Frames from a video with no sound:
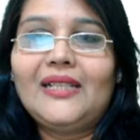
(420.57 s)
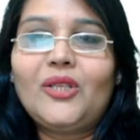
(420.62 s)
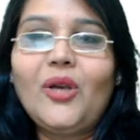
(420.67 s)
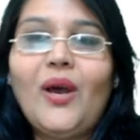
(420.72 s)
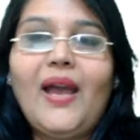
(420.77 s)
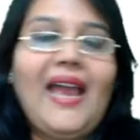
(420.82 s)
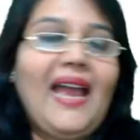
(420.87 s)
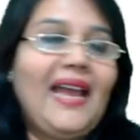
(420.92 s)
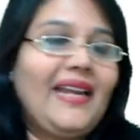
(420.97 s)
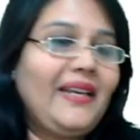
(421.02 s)
So
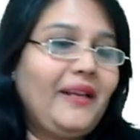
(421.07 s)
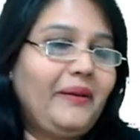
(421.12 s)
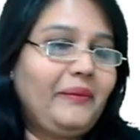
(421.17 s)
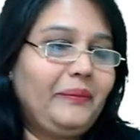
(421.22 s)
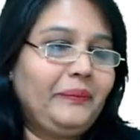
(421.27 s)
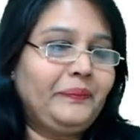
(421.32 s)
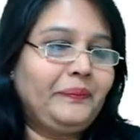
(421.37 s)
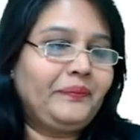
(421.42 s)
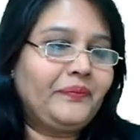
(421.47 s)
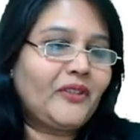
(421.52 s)

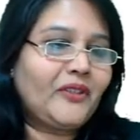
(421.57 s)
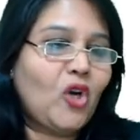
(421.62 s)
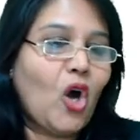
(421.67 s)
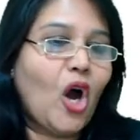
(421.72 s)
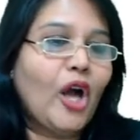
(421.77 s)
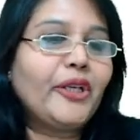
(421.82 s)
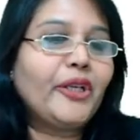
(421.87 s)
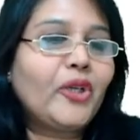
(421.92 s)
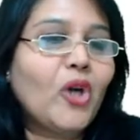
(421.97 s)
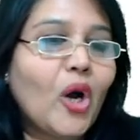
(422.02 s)
concocted
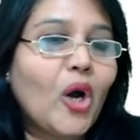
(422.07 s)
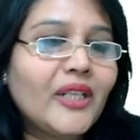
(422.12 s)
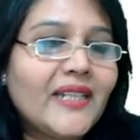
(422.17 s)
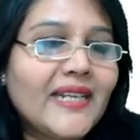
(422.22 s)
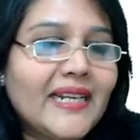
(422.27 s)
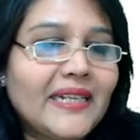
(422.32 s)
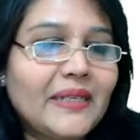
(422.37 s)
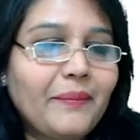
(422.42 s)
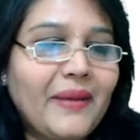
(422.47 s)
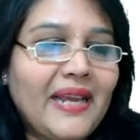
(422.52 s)

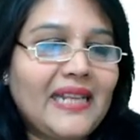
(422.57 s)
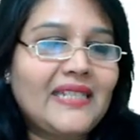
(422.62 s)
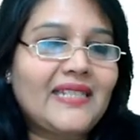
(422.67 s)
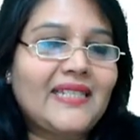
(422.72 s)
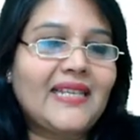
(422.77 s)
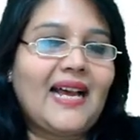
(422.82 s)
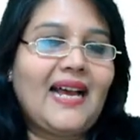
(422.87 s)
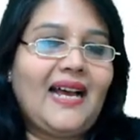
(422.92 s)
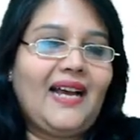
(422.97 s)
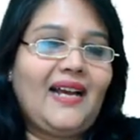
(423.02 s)

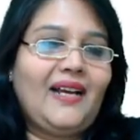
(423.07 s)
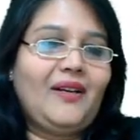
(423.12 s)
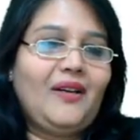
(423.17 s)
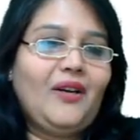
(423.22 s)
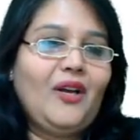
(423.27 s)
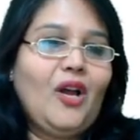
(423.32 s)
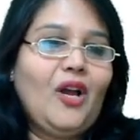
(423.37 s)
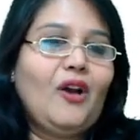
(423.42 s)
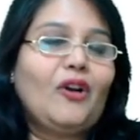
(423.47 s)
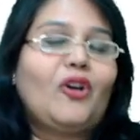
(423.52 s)
means uh,
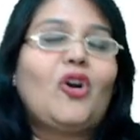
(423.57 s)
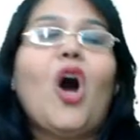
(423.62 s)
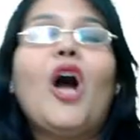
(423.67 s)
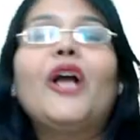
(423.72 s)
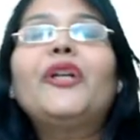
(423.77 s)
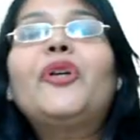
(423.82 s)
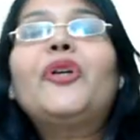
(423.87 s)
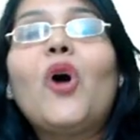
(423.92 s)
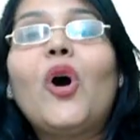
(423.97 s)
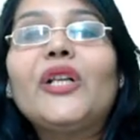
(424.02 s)

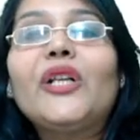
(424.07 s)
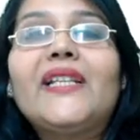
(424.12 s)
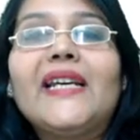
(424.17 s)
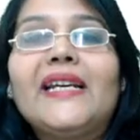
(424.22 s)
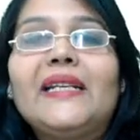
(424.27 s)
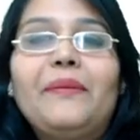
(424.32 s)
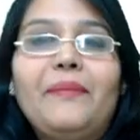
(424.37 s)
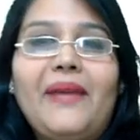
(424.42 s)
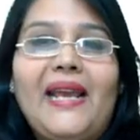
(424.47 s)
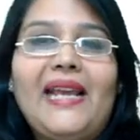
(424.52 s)

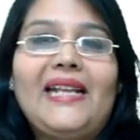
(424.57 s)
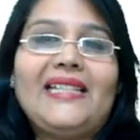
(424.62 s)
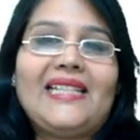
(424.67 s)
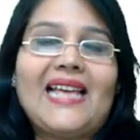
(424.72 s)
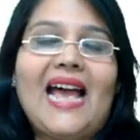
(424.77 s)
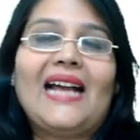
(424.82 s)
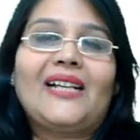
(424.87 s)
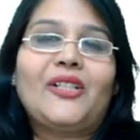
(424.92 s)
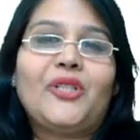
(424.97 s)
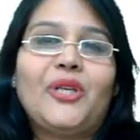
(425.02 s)
concocted means
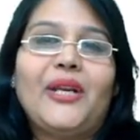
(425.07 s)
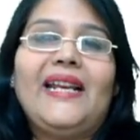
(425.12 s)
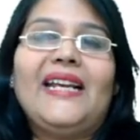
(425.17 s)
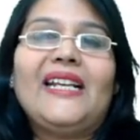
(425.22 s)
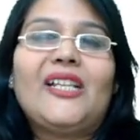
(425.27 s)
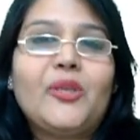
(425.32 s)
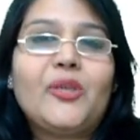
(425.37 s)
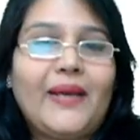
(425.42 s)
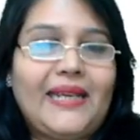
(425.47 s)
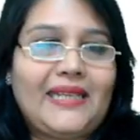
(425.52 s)

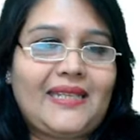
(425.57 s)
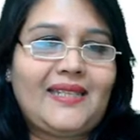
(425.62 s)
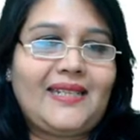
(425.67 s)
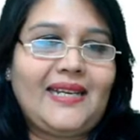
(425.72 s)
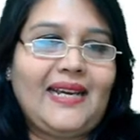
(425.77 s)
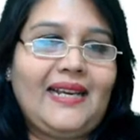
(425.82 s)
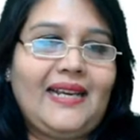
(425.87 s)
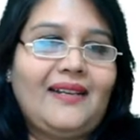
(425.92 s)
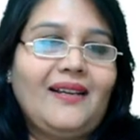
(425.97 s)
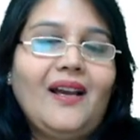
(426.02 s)
actually
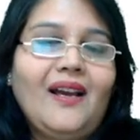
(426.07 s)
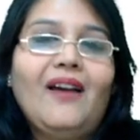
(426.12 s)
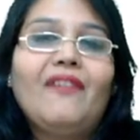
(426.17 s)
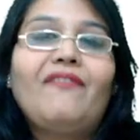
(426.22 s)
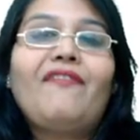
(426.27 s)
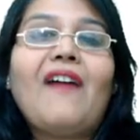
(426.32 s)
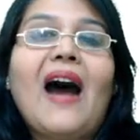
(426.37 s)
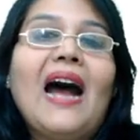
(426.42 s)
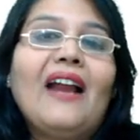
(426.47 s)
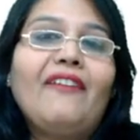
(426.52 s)
twisted,
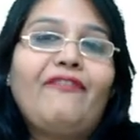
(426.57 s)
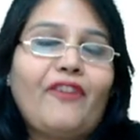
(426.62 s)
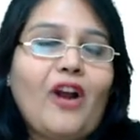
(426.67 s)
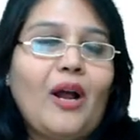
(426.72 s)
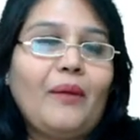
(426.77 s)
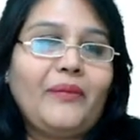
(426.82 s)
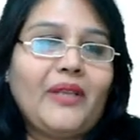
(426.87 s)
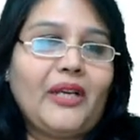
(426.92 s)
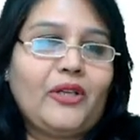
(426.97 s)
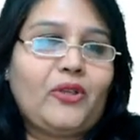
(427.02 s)
far
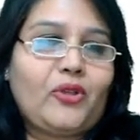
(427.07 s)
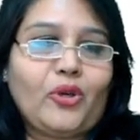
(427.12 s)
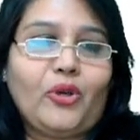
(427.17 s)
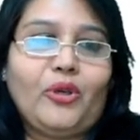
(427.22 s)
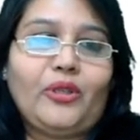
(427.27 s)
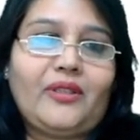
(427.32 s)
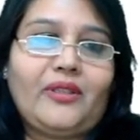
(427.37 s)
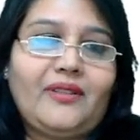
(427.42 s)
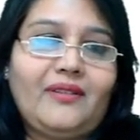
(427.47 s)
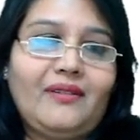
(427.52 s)
from the
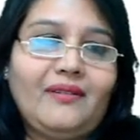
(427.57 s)
truth,